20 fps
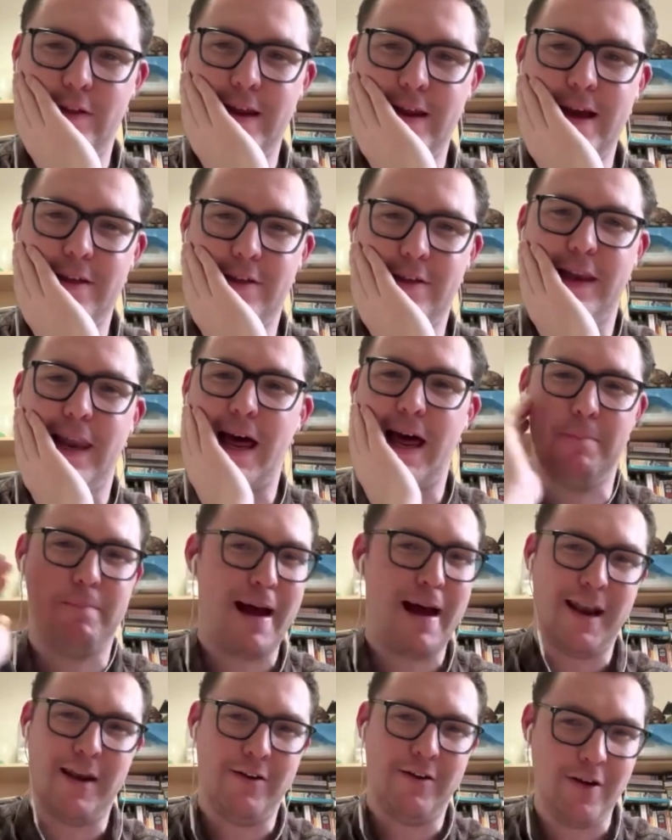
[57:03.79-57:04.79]
and there's a Dixieland
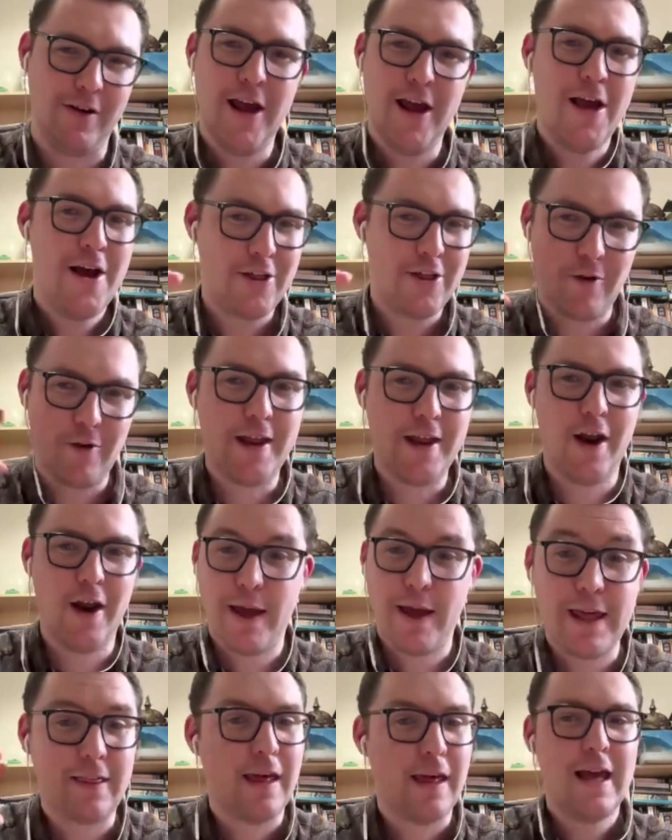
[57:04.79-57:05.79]
band. And so,
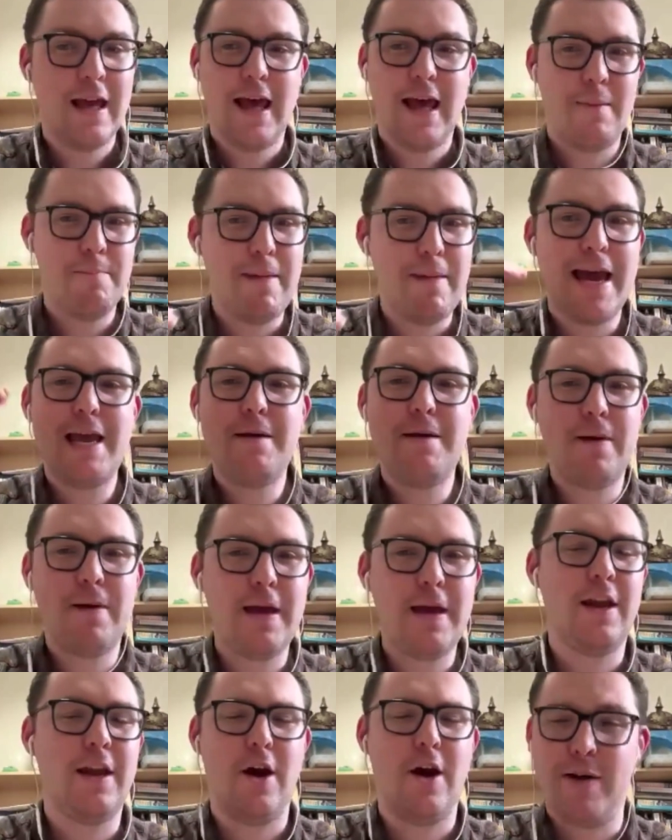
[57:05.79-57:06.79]
he's
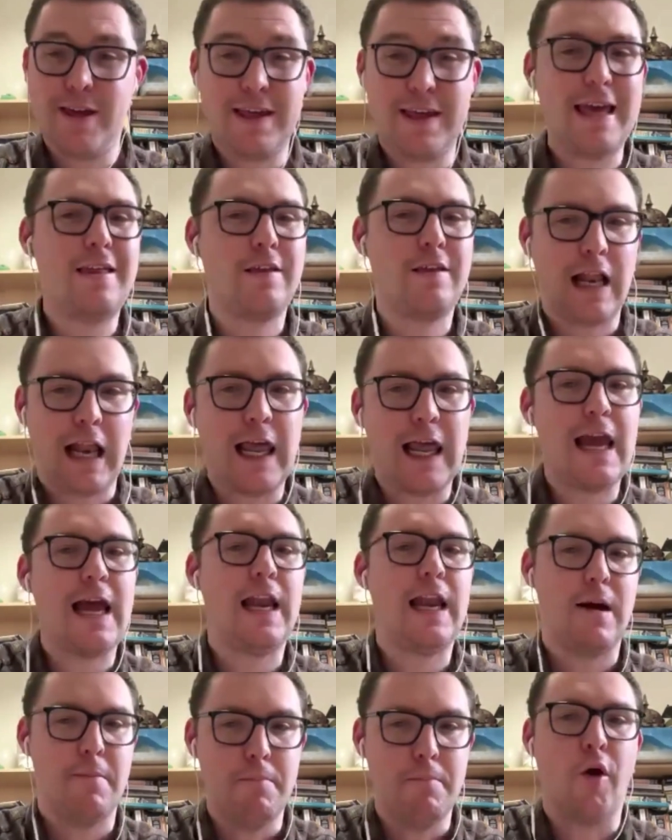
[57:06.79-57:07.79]
maybe, he's
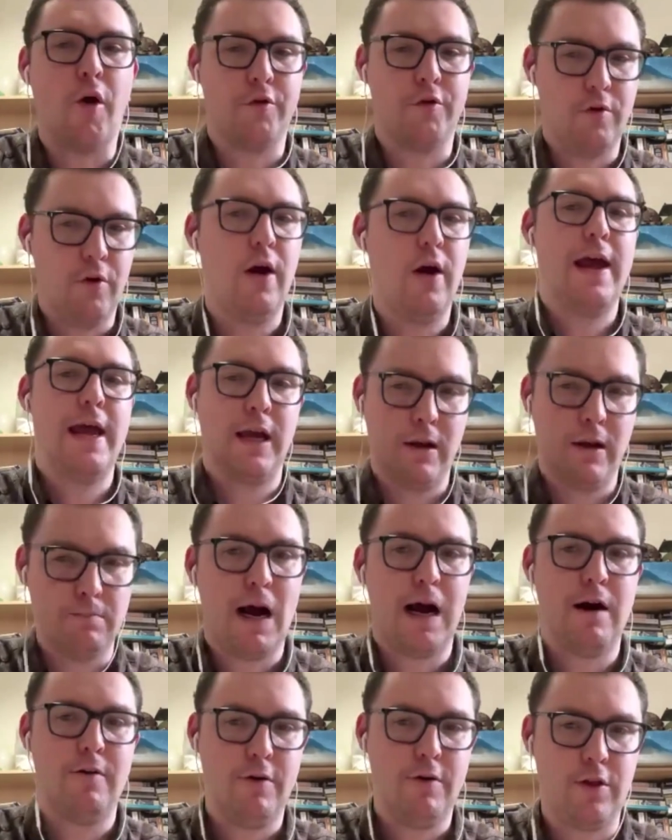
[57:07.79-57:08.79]
clearly a moderate in
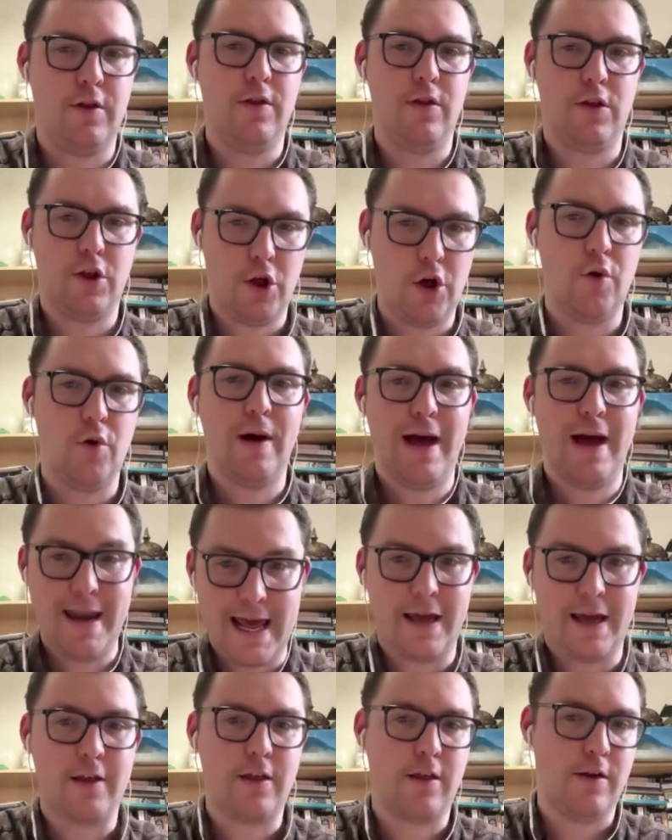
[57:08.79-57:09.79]
comparison to a
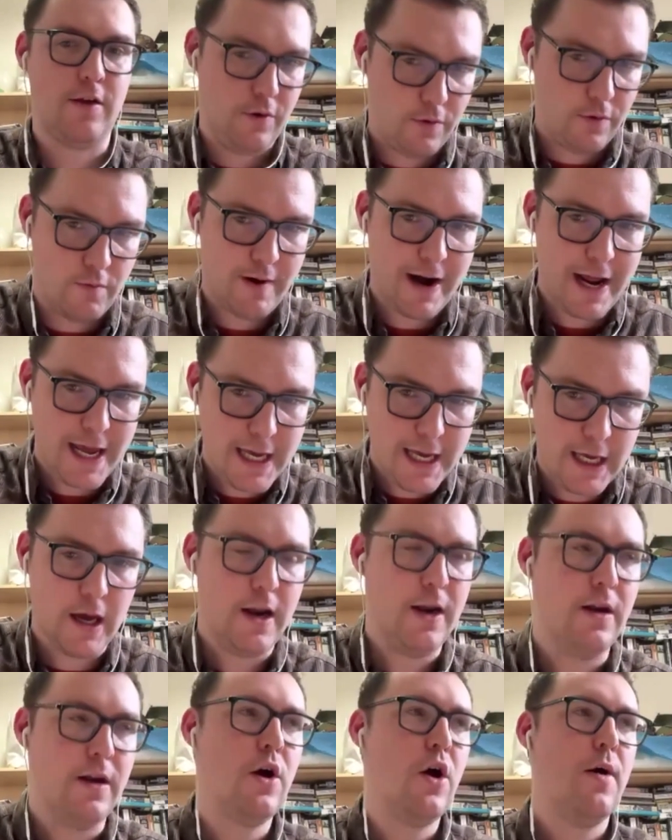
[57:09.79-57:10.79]
Nixon or a
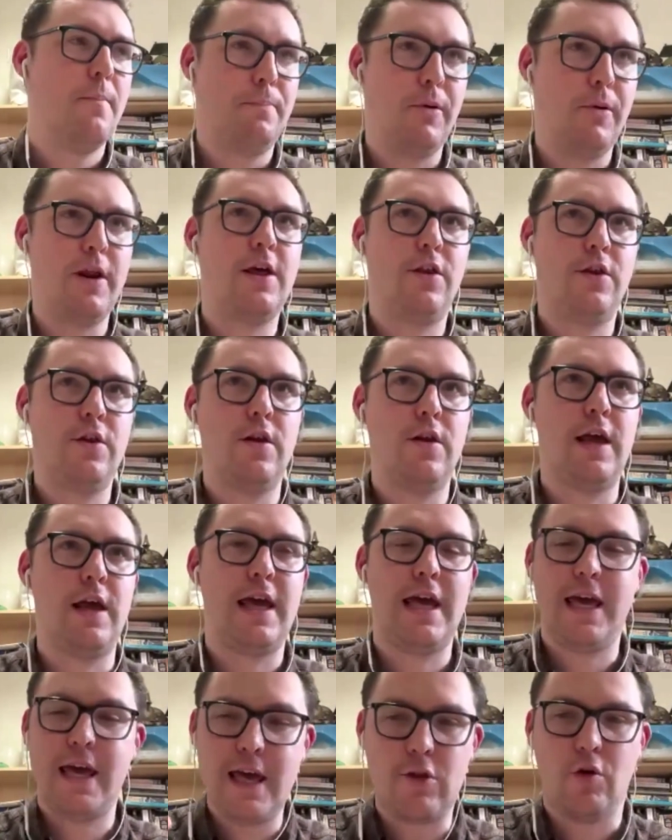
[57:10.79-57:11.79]
Reagan, but
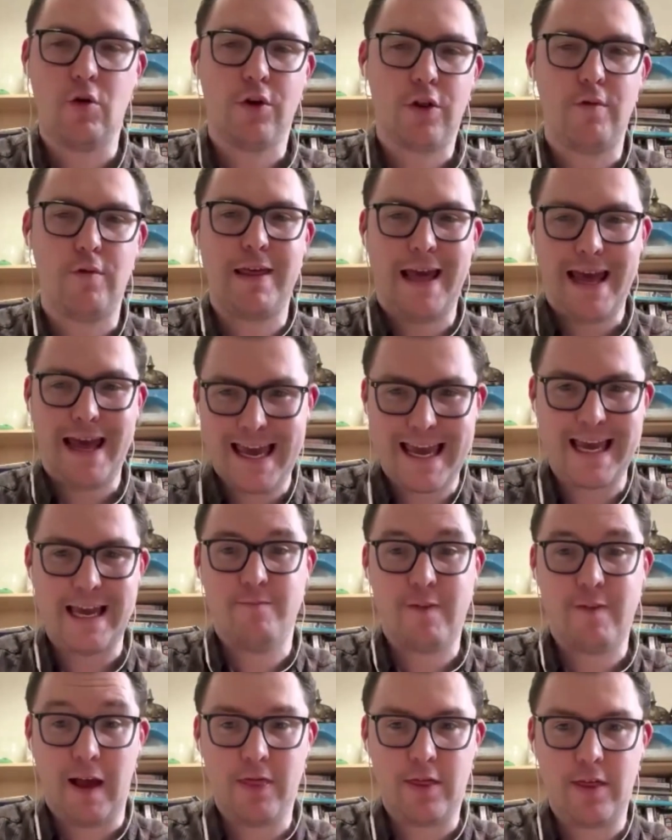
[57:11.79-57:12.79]
he is also
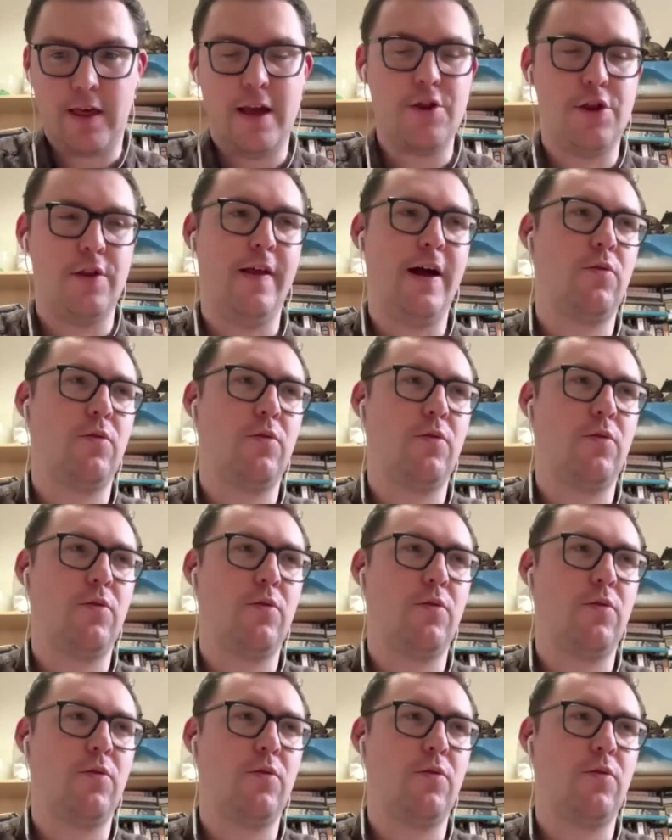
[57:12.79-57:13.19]
taking advantage.